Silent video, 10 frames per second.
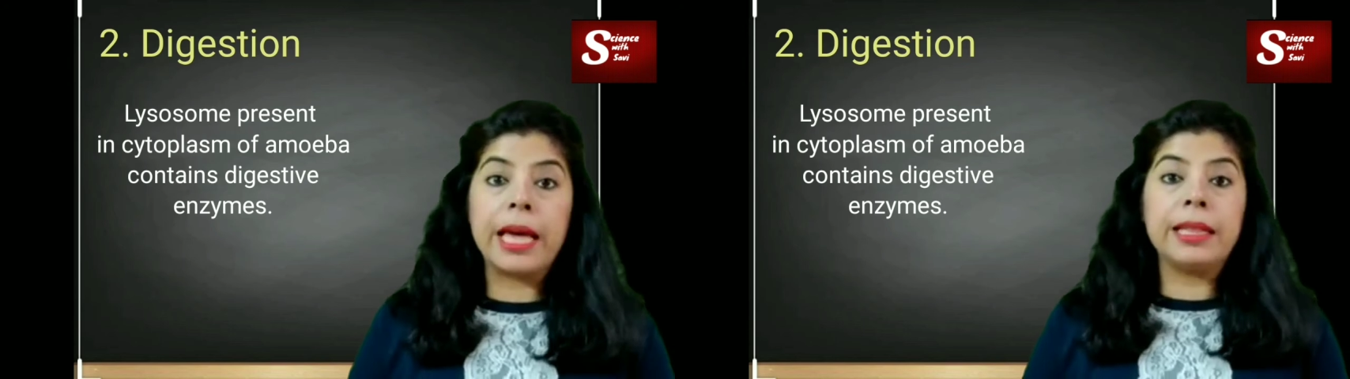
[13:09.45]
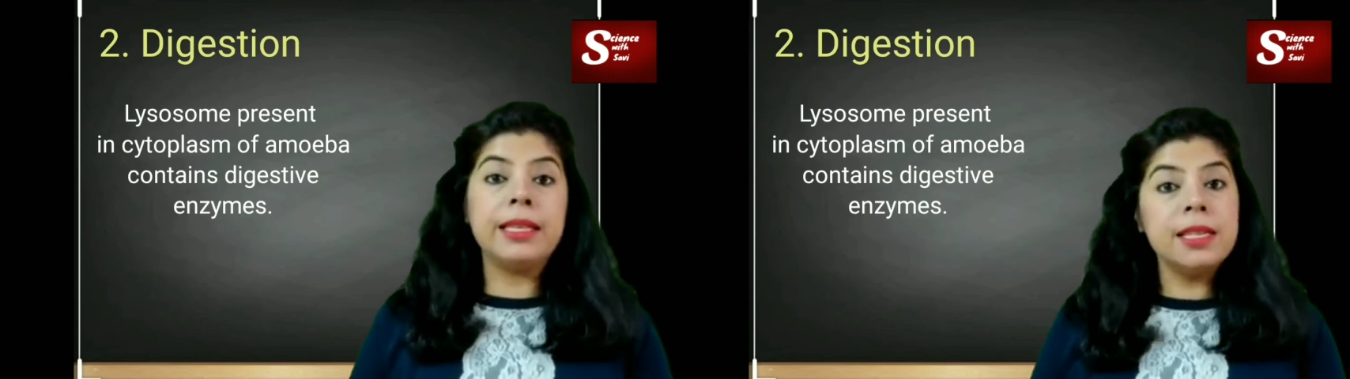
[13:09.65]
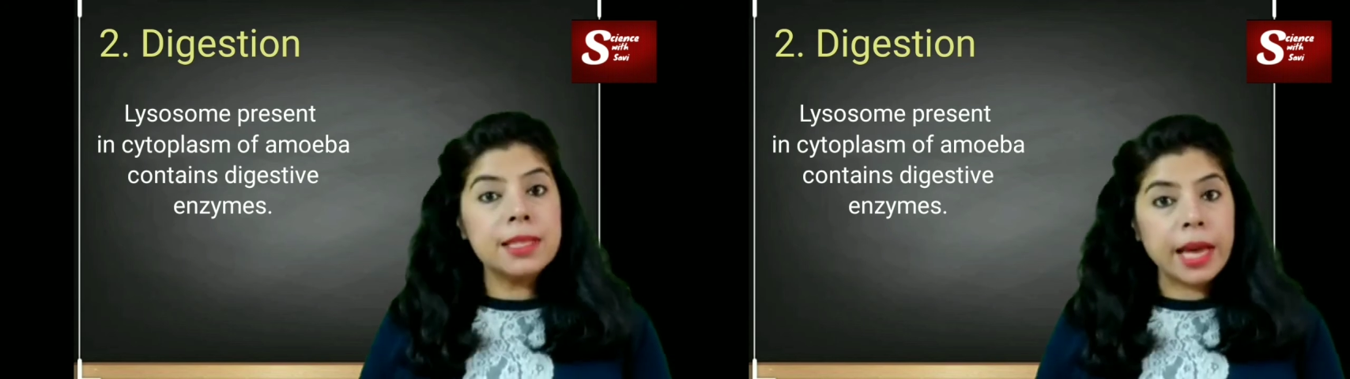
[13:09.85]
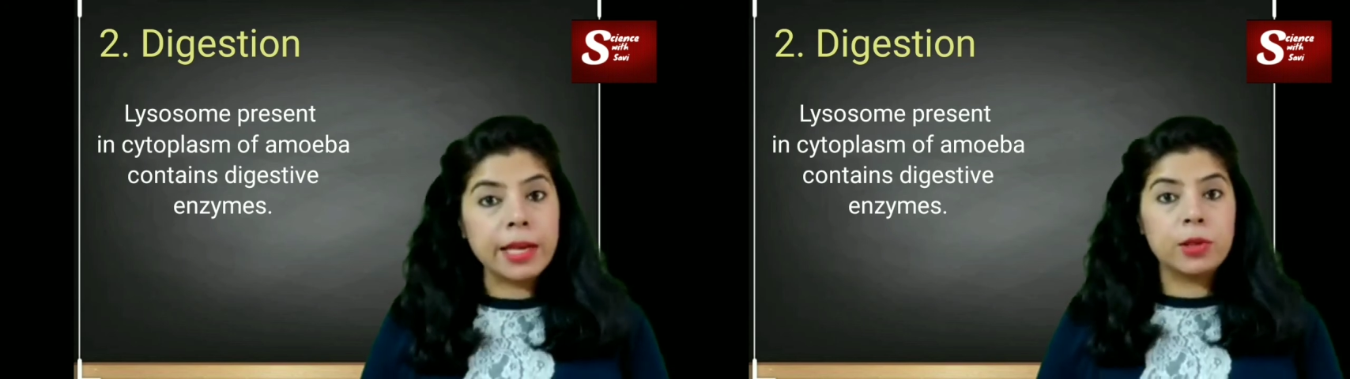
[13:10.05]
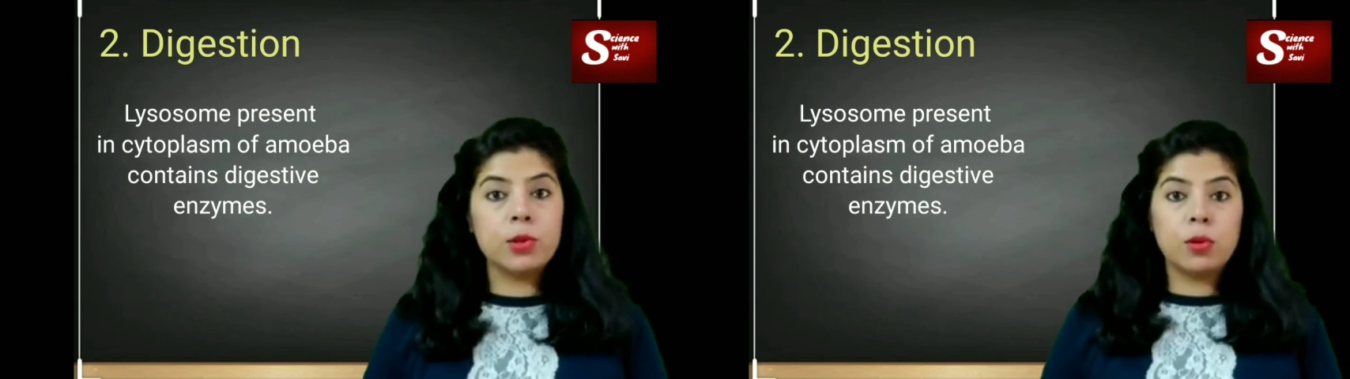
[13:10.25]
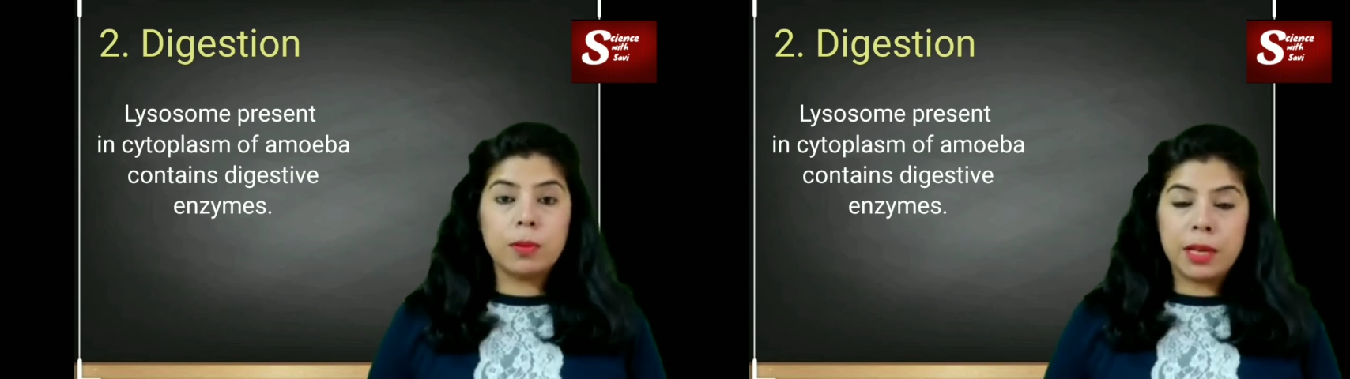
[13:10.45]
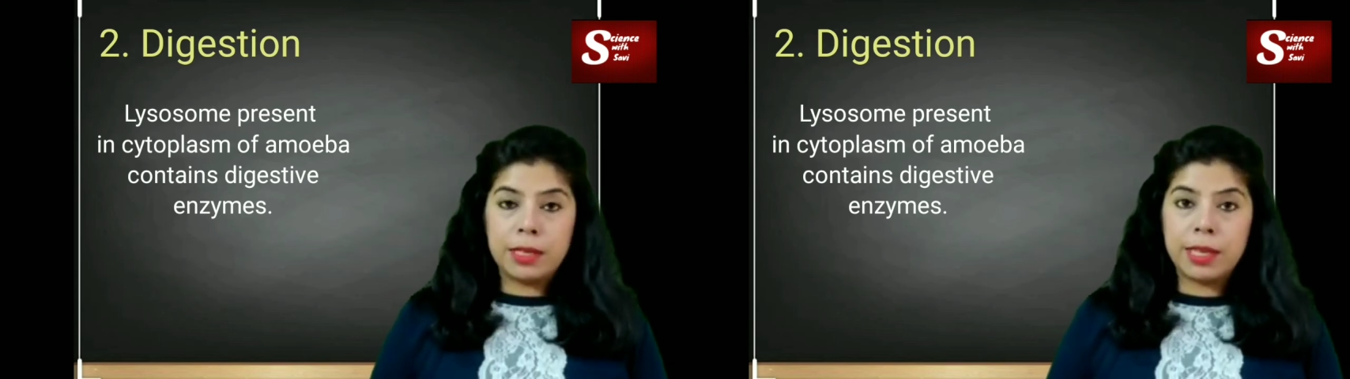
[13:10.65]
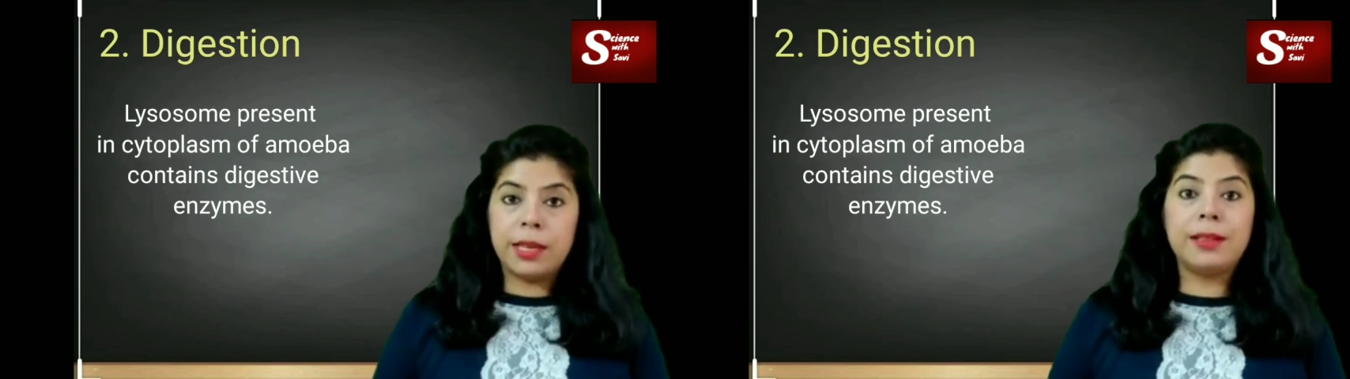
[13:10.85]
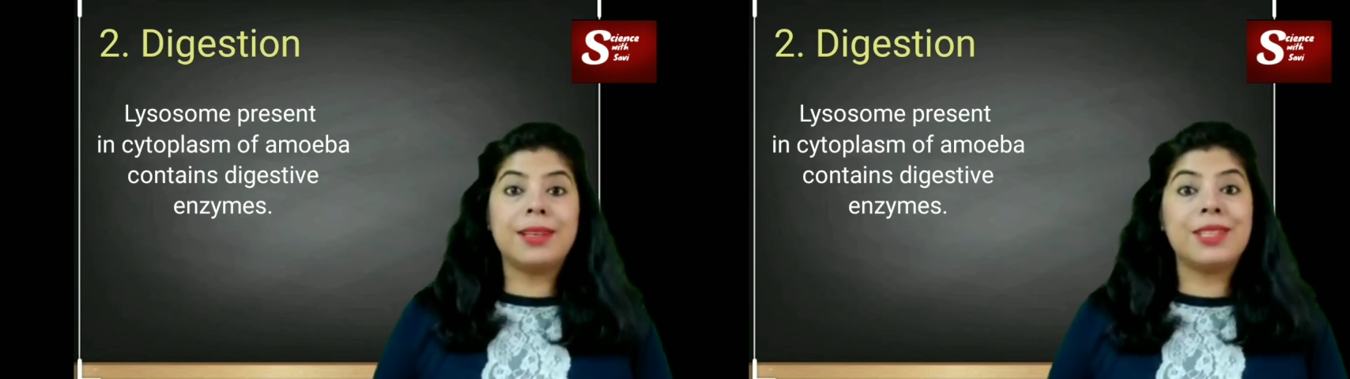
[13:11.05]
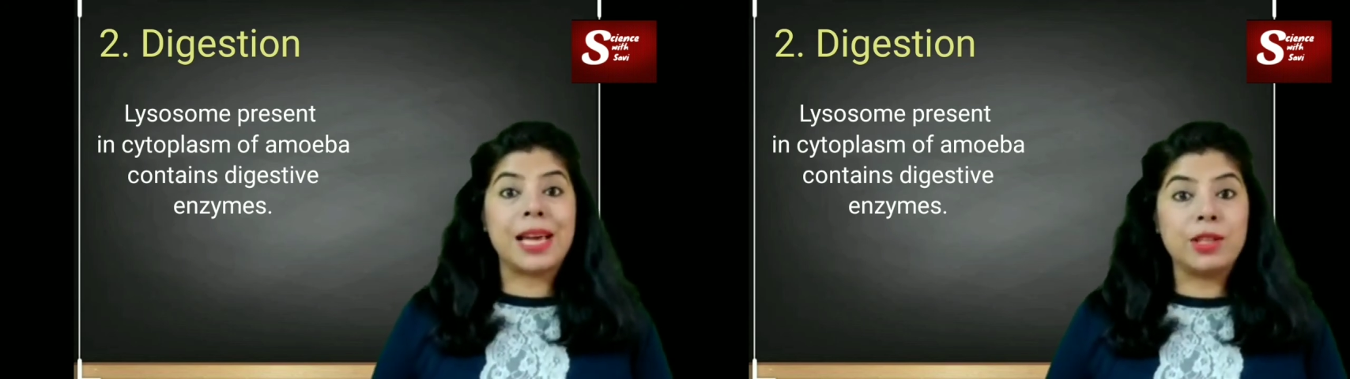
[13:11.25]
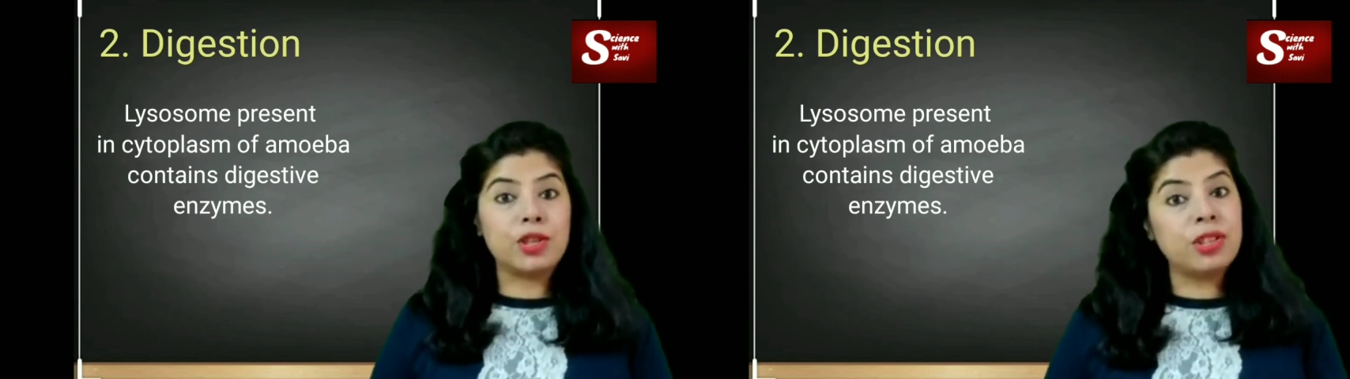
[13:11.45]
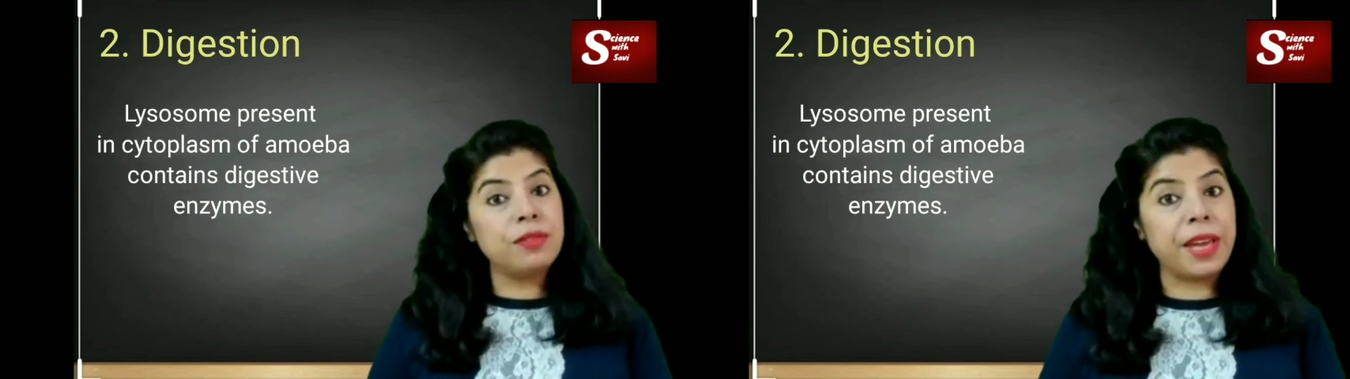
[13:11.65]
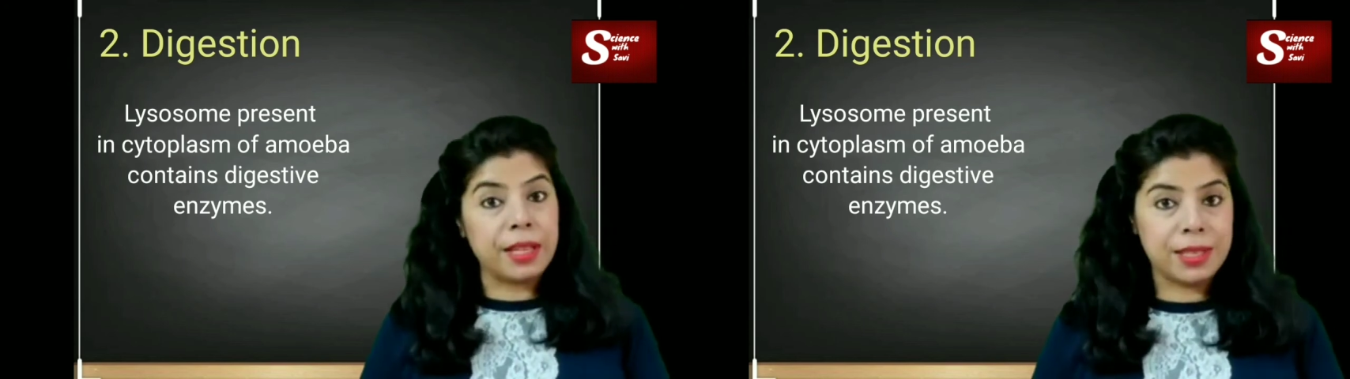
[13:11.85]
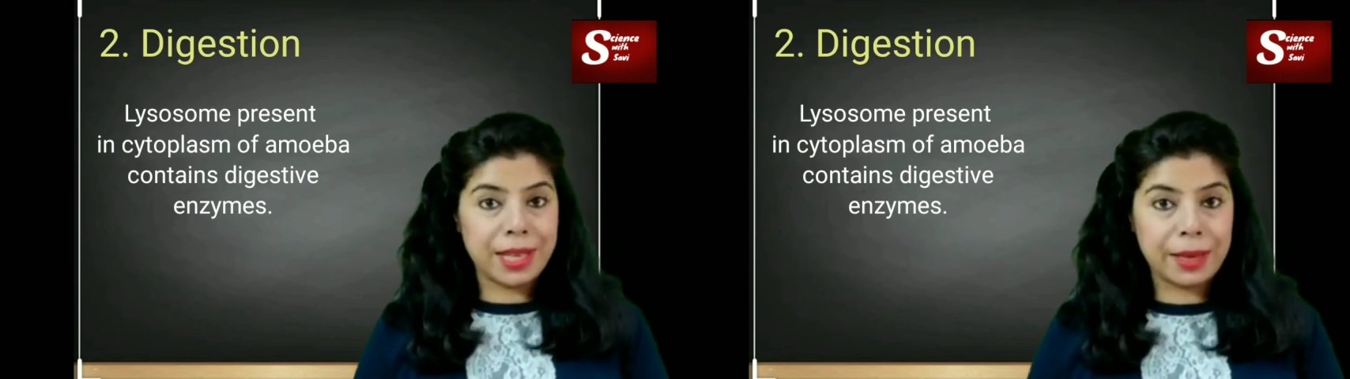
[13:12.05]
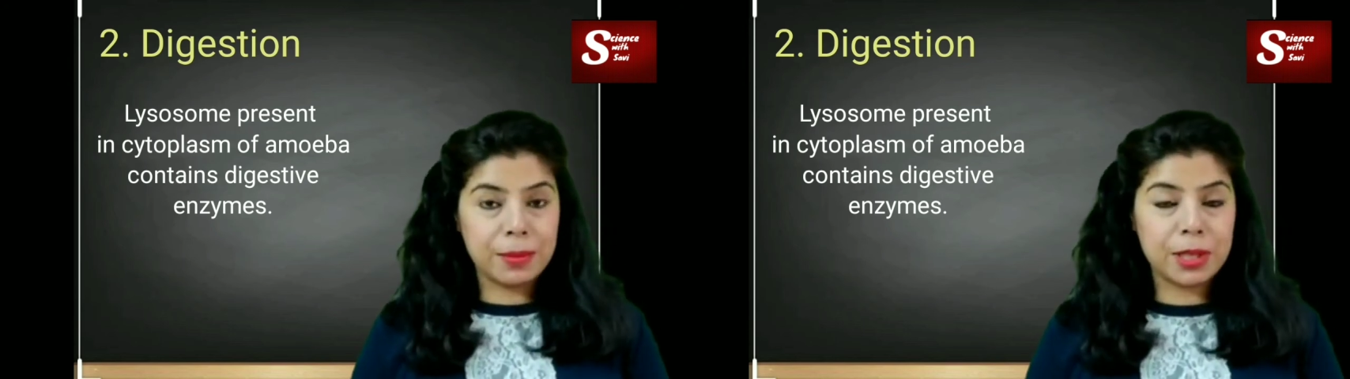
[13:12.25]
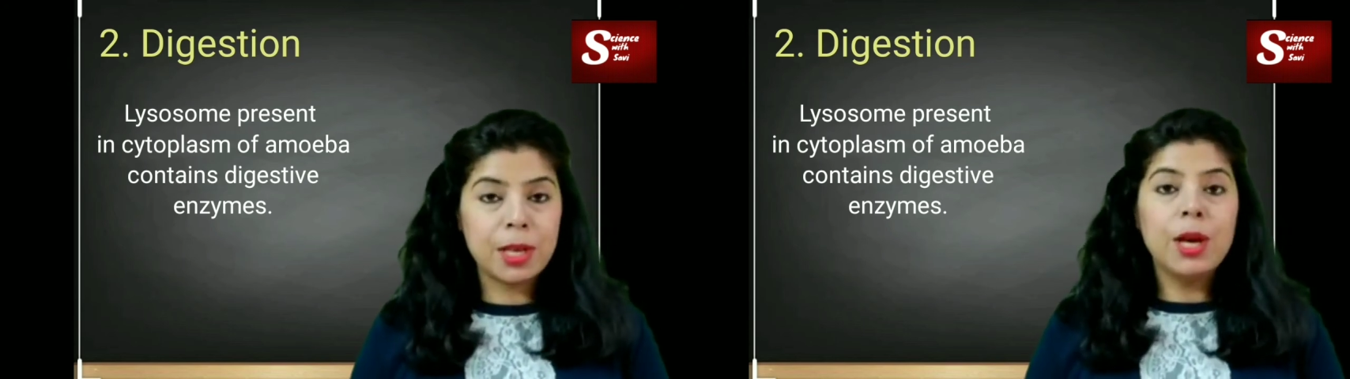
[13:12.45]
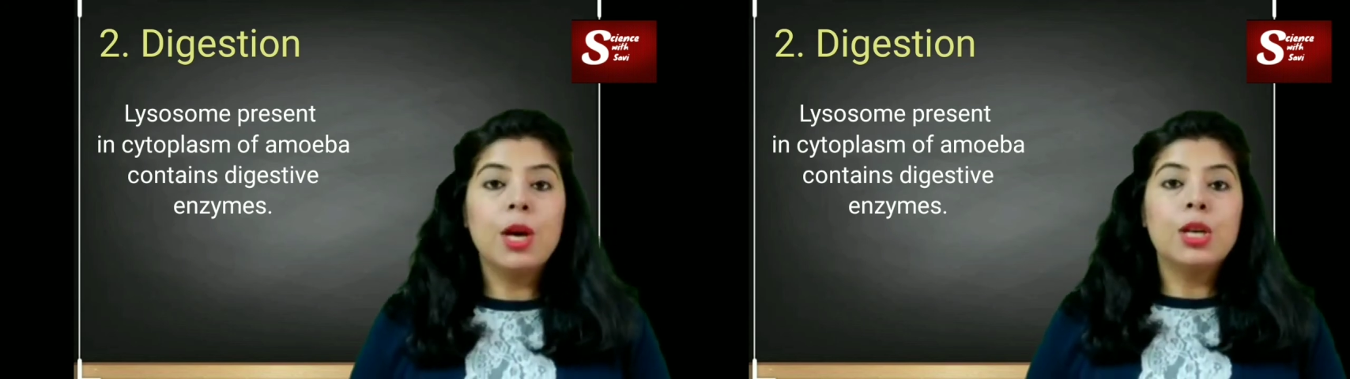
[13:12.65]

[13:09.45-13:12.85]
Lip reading: and these lysosomes contain the digestive enzymes.